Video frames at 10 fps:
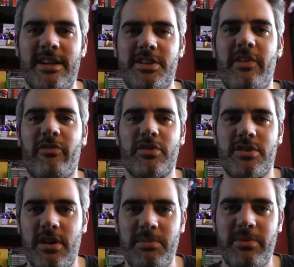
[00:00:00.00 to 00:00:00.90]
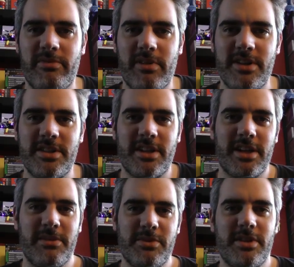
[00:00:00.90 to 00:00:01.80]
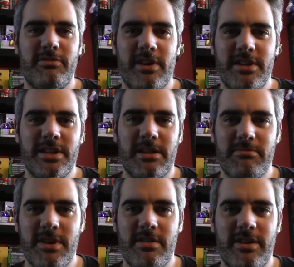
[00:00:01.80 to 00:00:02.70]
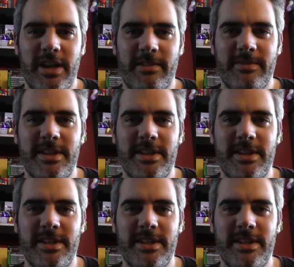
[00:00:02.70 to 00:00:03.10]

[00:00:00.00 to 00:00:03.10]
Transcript: different type of racing game to the racing market.